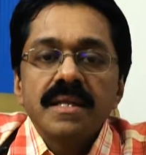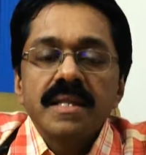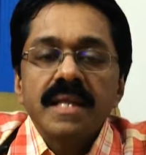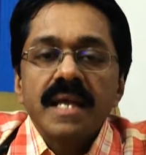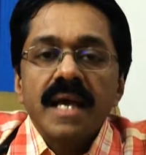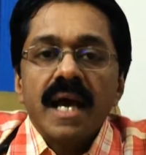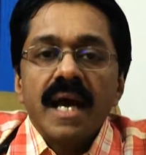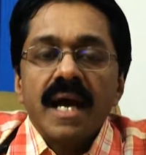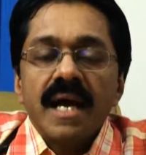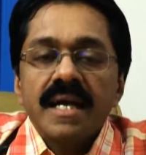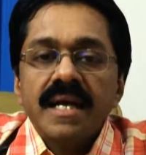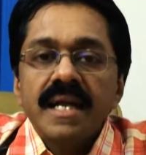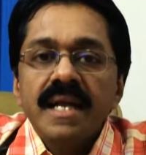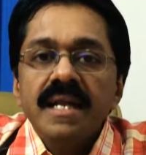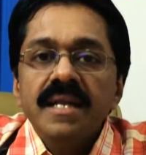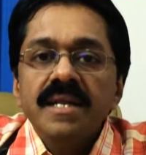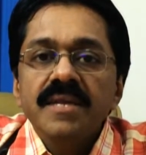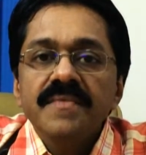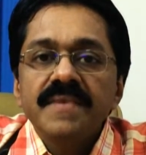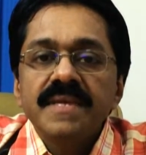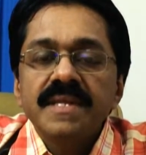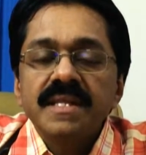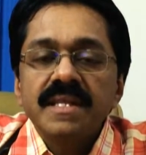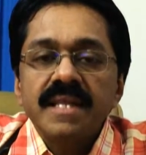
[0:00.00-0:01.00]
the
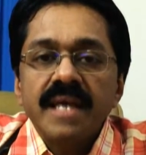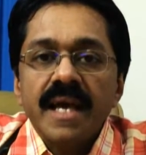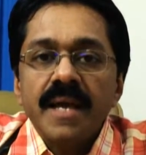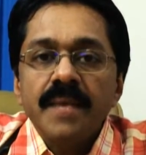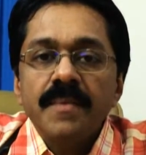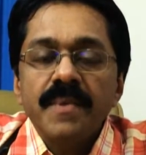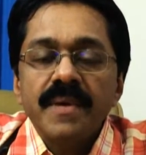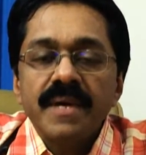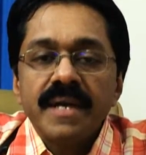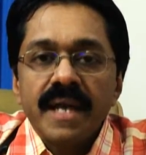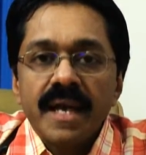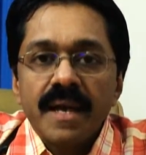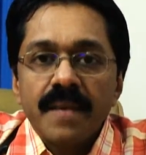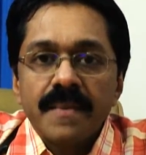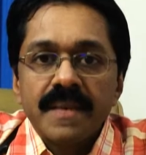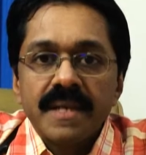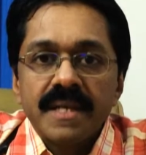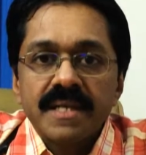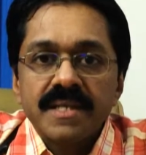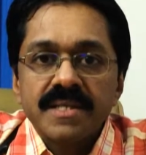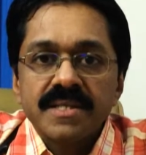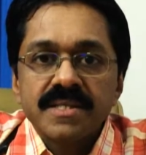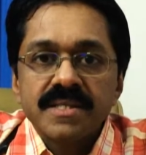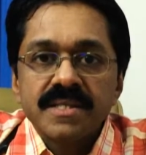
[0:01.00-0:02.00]
adult with type 1
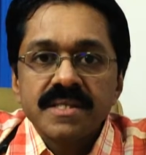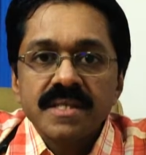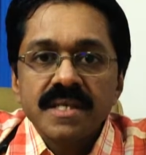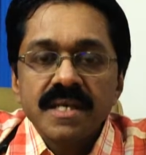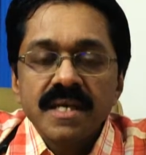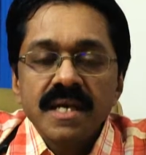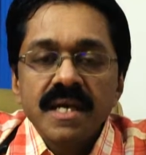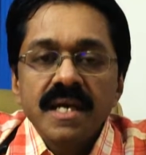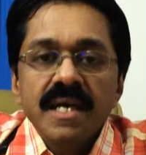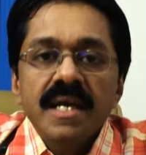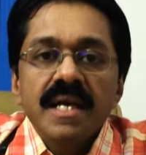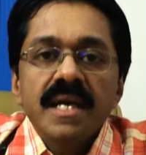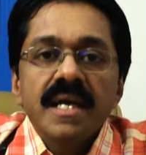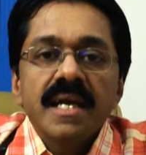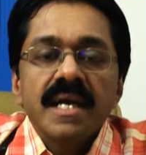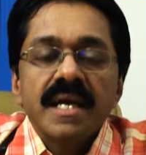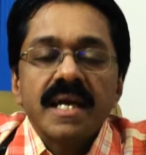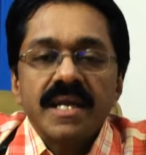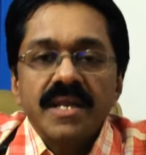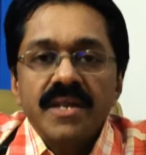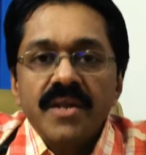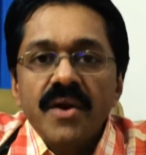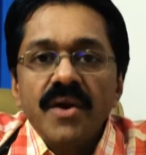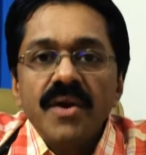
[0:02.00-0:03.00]
diabetes
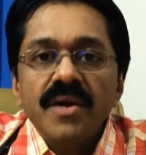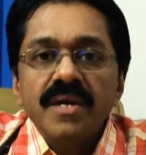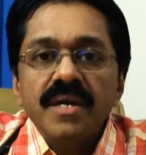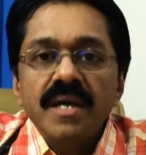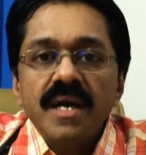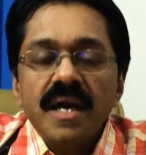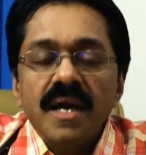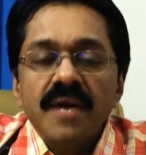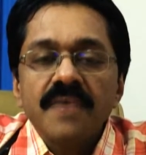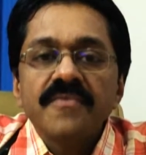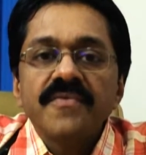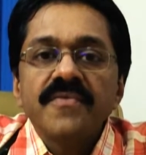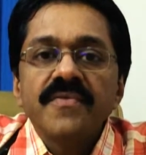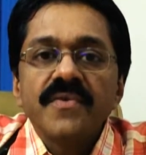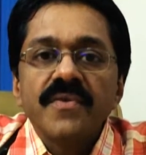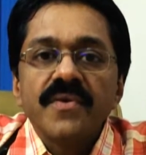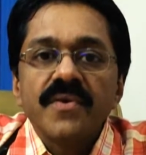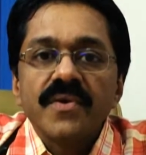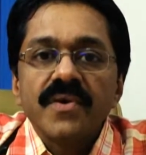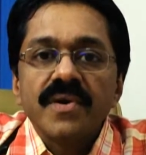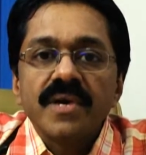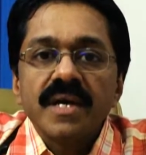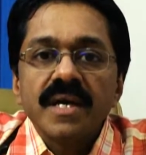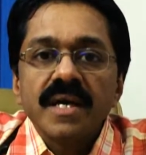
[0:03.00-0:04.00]
cannot
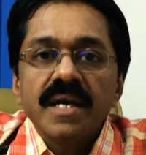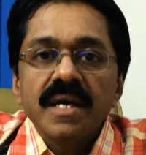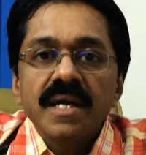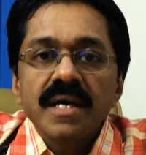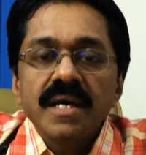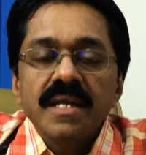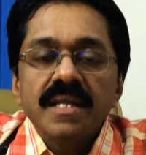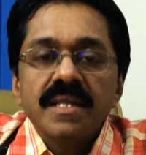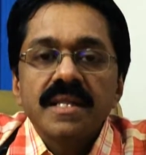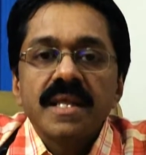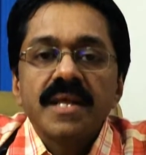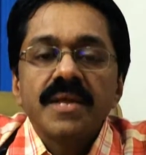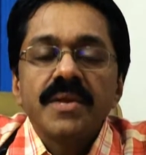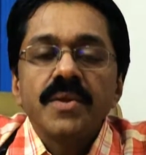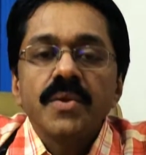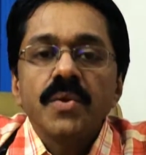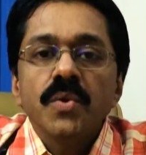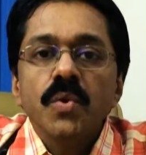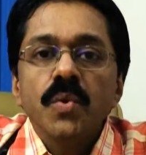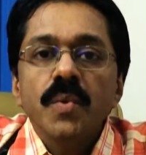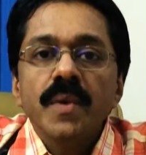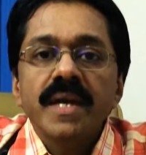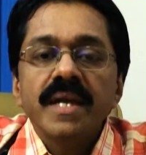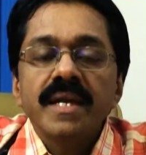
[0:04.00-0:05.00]
afford the
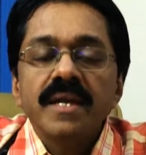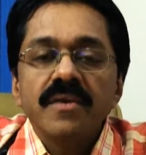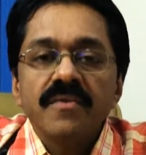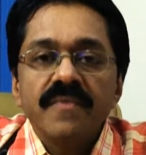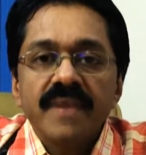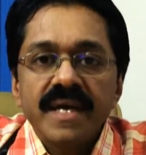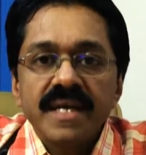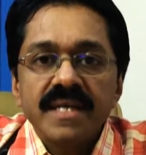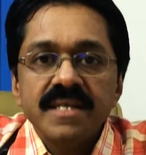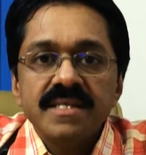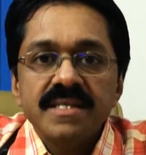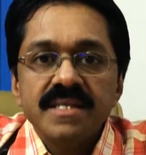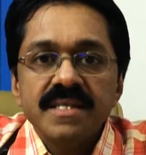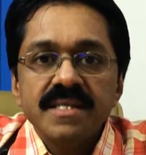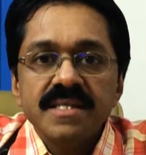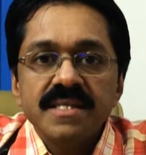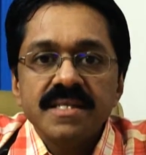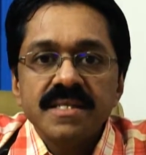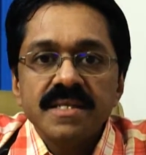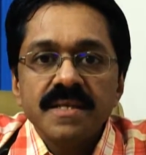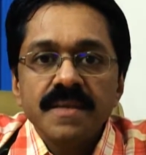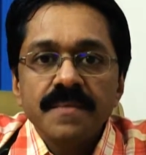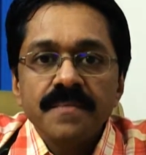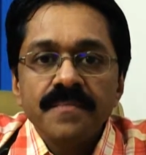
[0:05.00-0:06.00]
newer
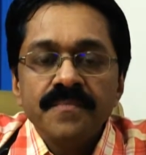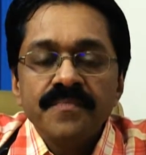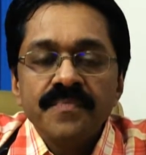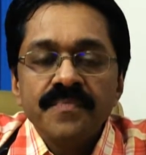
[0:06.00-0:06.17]
devices,